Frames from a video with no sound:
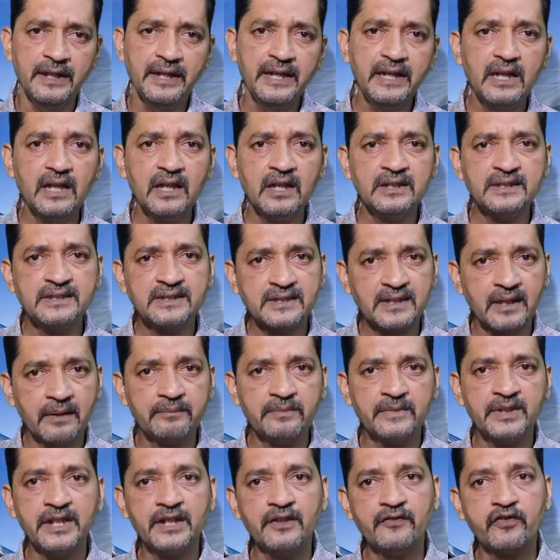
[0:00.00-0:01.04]
He learned
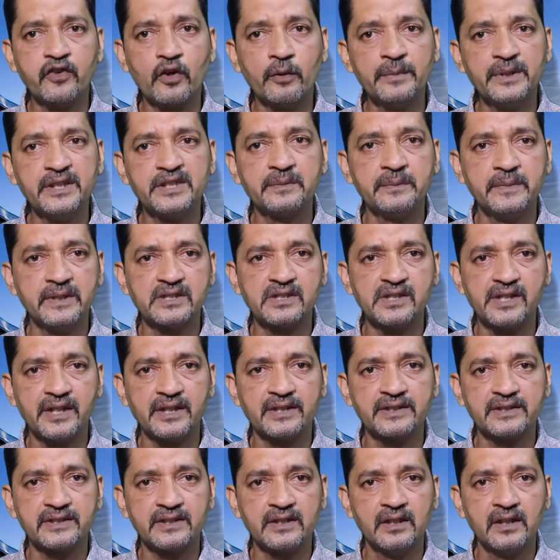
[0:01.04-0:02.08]
something from his
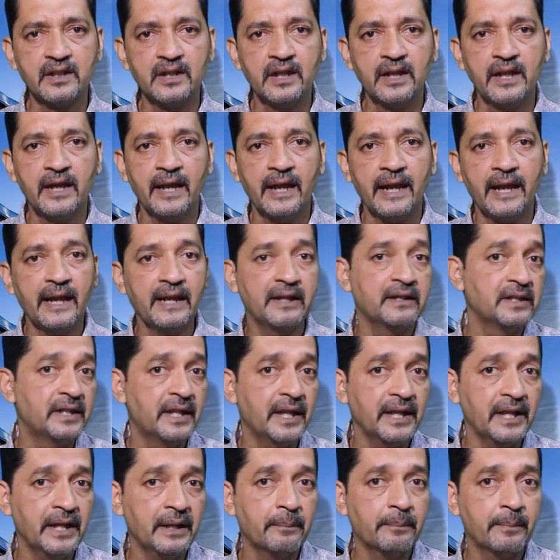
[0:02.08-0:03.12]
mistakes and
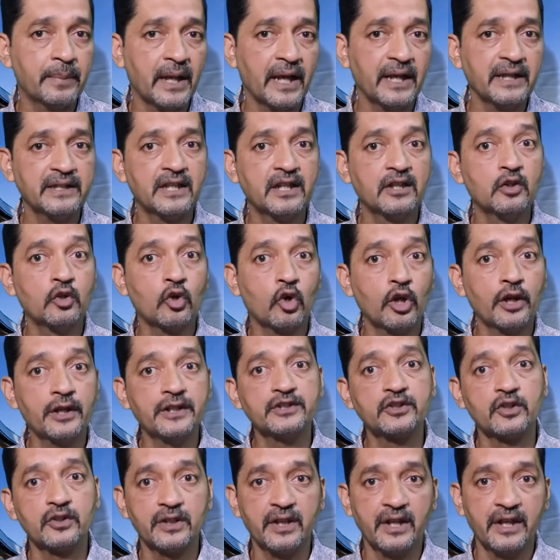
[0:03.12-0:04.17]
then applied the
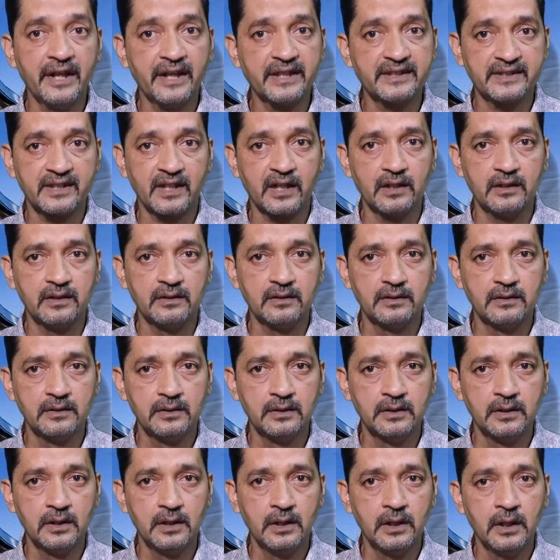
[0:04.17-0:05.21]
knowledge on the next run.
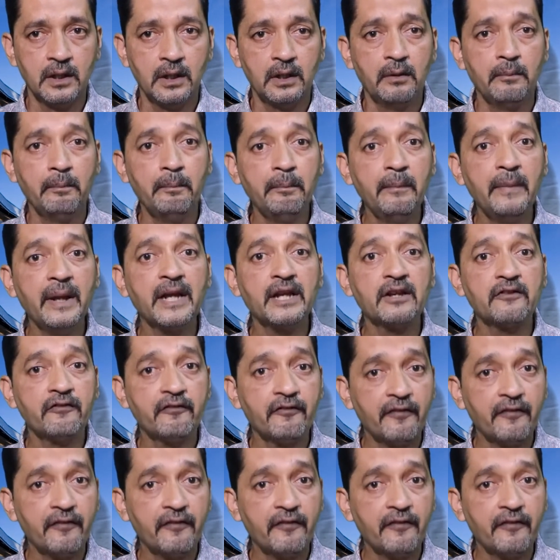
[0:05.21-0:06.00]
Make